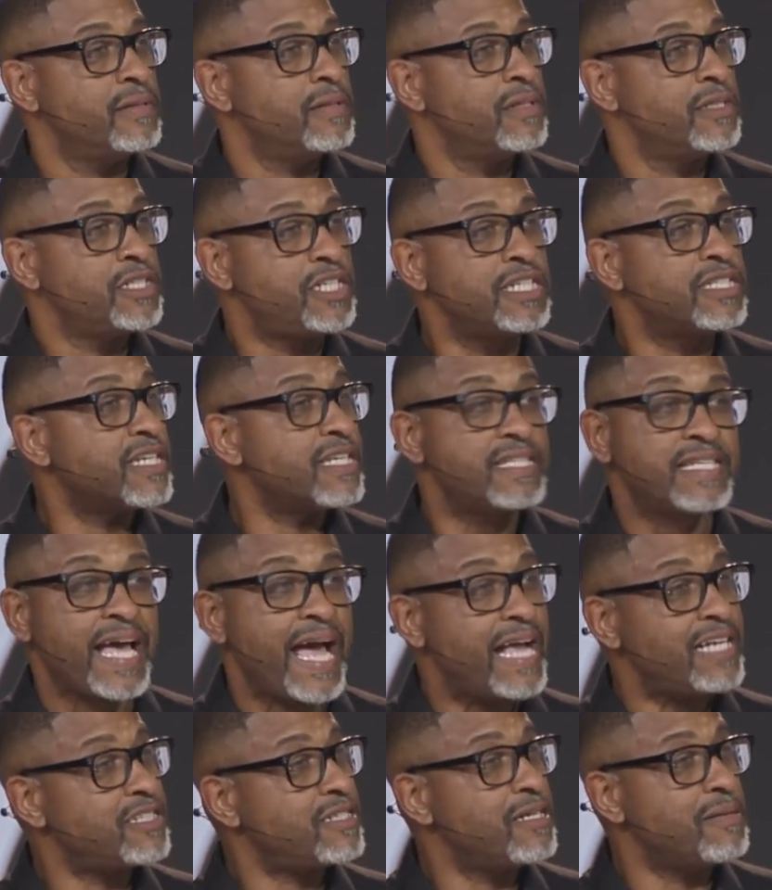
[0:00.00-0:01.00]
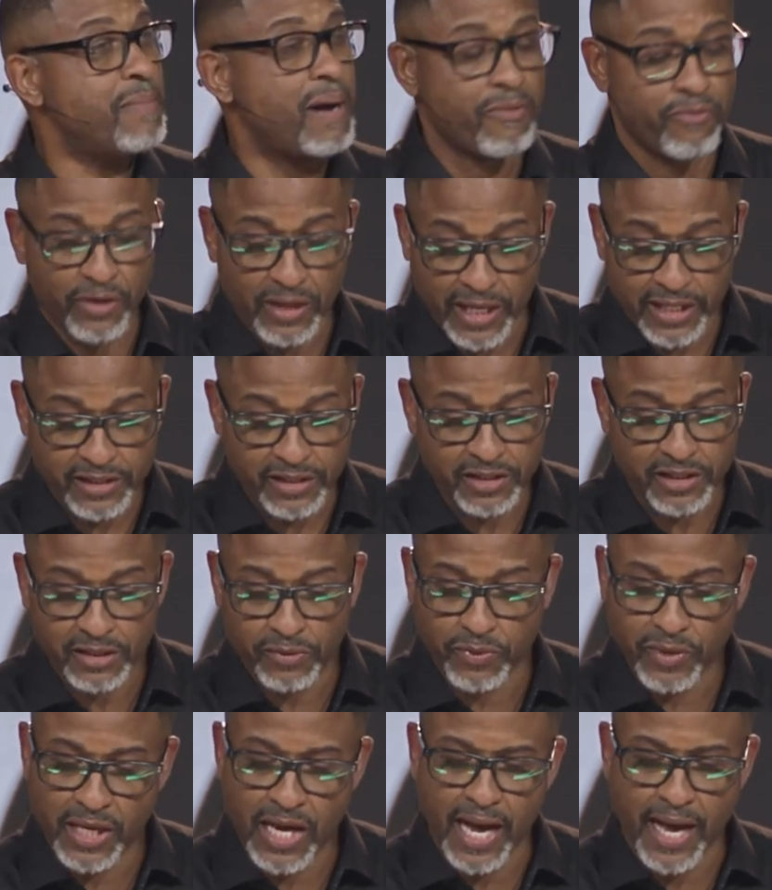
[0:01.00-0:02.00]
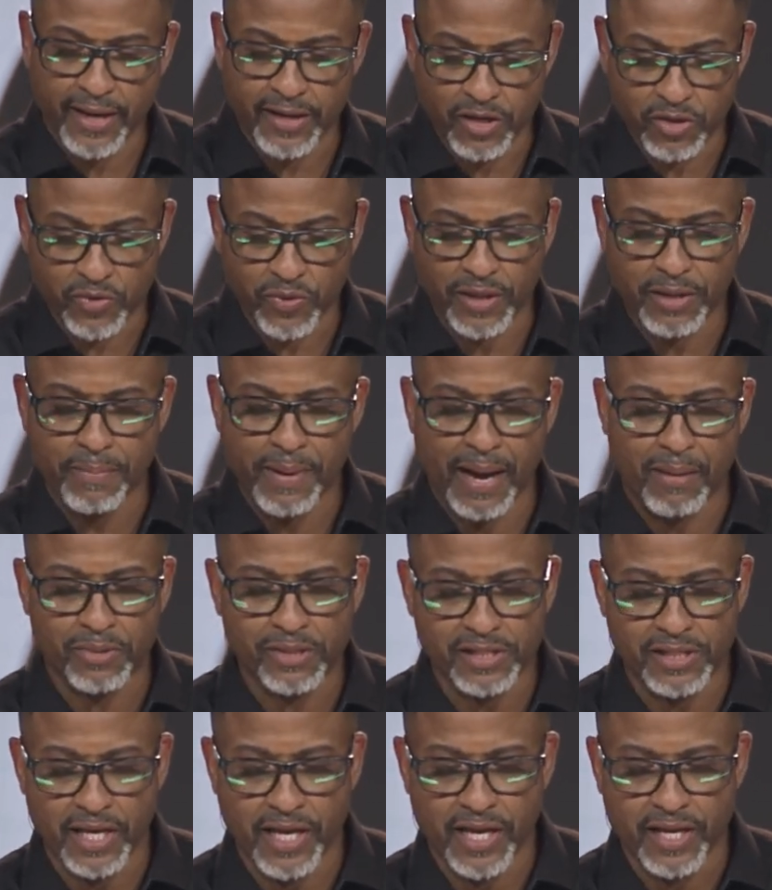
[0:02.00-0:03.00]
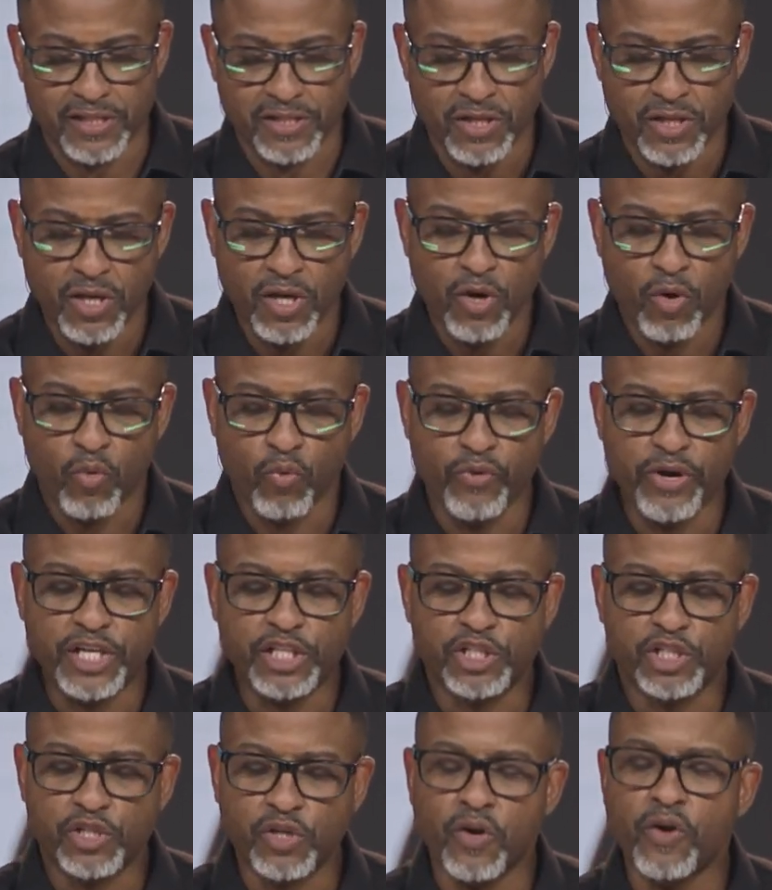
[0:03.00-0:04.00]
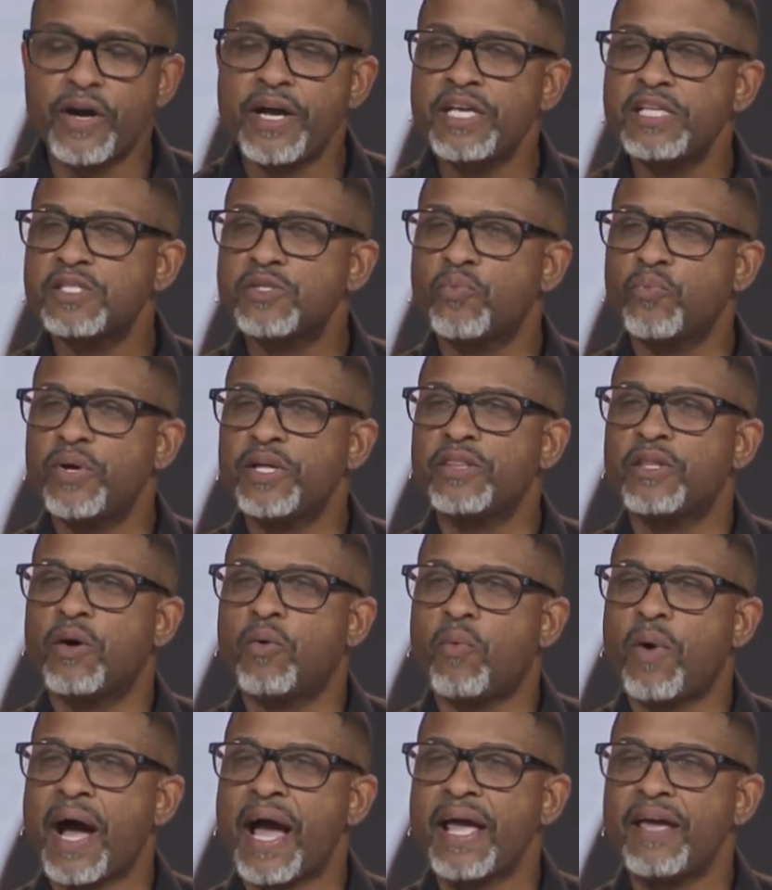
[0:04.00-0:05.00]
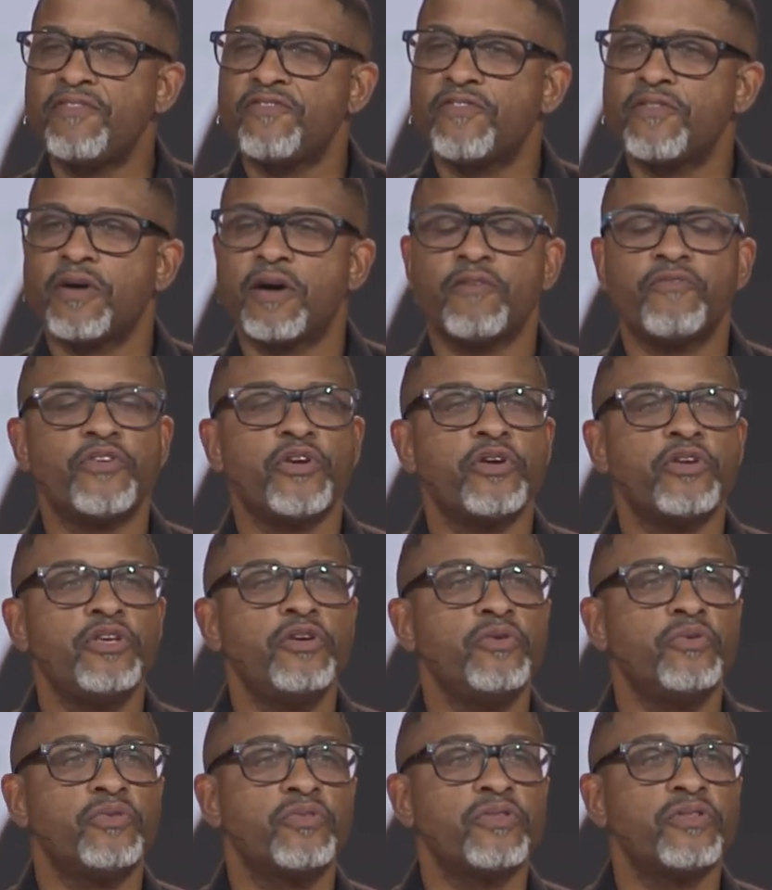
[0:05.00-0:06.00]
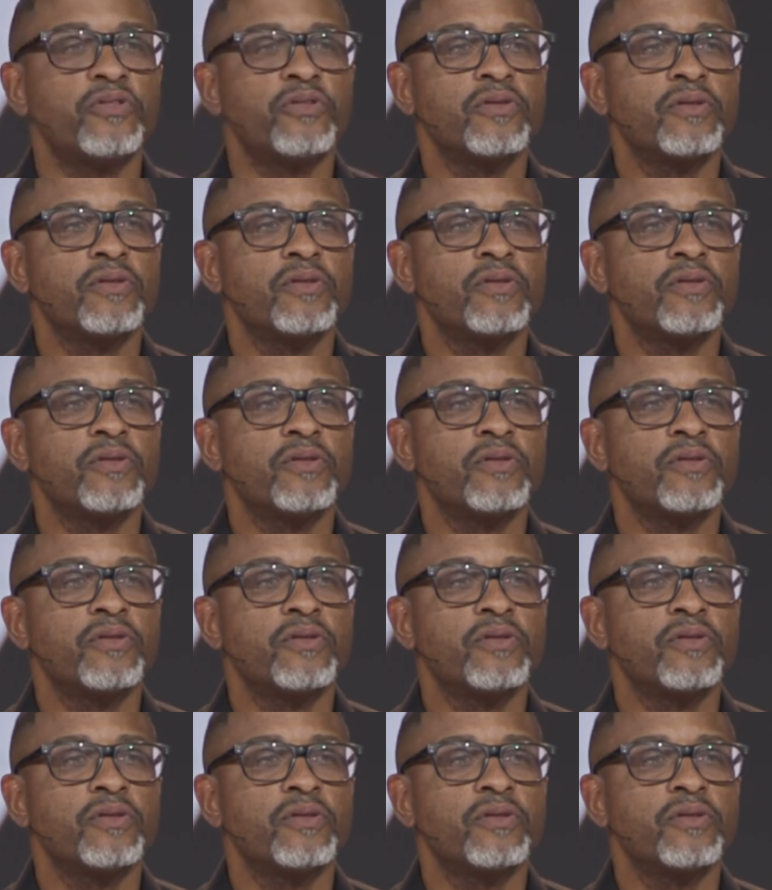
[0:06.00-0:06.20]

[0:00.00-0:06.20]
She's attached to my relationship with God. Here's what the Bible says Rejoice with the wife of your youth